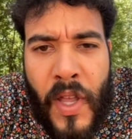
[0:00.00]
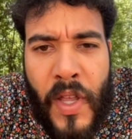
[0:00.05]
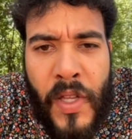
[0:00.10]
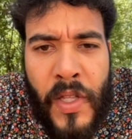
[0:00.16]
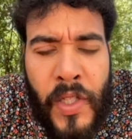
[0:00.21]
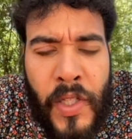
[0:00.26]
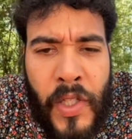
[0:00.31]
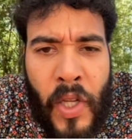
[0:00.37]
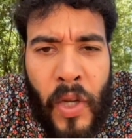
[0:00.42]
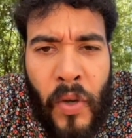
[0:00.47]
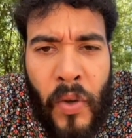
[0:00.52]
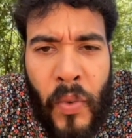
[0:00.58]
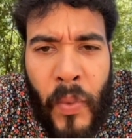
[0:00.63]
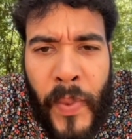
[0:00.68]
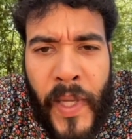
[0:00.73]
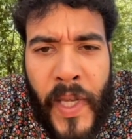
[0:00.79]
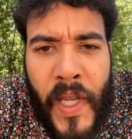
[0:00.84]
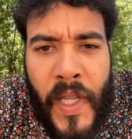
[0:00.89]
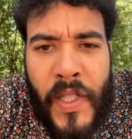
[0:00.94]
So
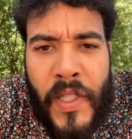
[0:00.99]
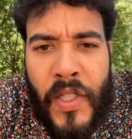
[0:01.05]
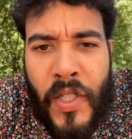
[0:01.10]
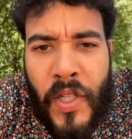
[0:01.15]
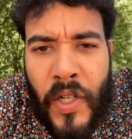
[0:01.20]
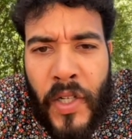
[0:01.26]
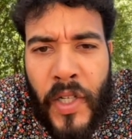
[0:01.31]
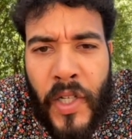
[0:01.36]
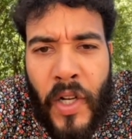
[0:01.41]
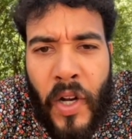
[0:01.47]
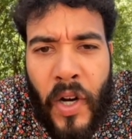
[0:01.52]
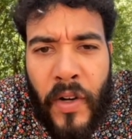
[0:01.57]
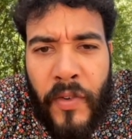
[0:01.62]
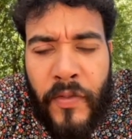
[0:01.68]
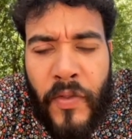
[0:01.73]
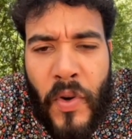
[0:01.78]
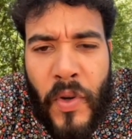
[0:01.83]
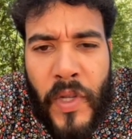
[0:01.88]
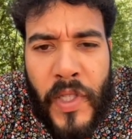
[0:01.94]
we inserted our
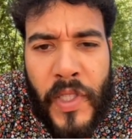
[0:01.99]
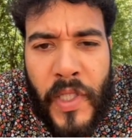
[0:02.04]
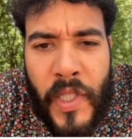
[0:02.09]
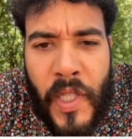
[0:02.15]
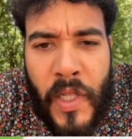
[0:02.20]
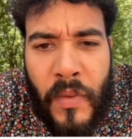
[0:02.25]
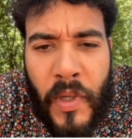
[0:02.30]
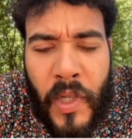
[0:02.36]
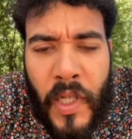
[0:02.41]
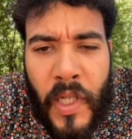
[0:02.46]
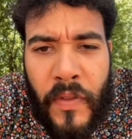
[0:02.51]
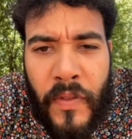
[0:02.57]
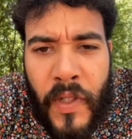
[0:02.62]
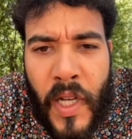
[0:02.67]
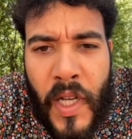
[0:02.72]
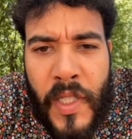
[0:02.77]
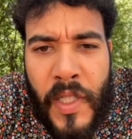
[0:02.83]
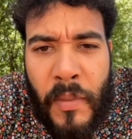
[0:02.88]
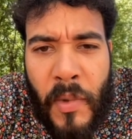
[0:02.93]
focus keyword of
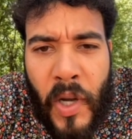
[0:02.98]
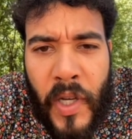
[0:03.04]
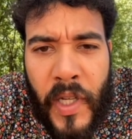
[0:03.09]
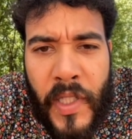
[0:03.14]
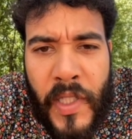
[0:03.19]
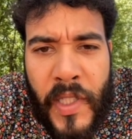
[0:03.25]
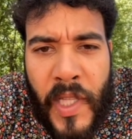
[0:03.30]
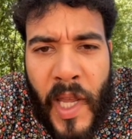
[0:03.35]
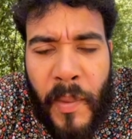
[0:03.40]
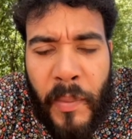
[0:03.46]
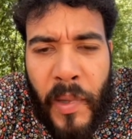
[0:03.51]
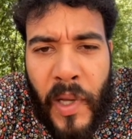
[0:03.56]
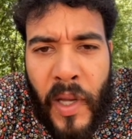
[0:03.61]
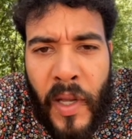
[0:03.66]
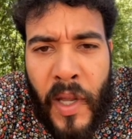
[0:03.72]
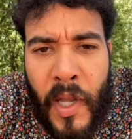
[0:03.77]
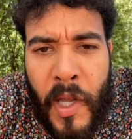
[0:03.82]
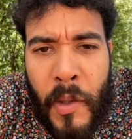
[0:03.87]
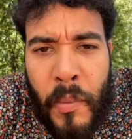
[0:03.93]
custom awnings
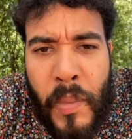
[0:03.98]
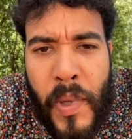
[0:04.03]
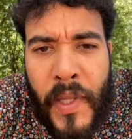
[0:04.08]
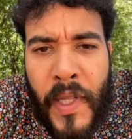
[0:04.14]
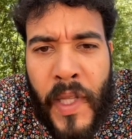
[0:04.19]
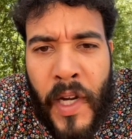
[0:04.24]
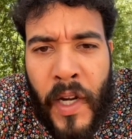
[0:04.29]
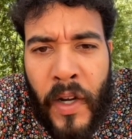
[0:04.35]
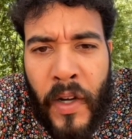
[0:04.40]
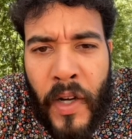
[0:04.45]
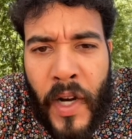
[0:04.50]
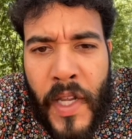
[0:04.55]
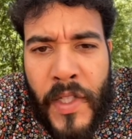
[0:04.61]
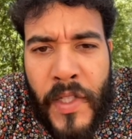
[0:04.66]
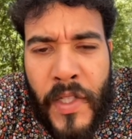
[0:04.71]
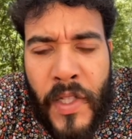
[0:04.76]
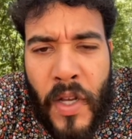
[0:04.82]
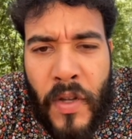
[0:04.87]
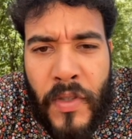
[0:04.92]
Tampa, put that in our
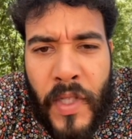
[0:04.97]
SEO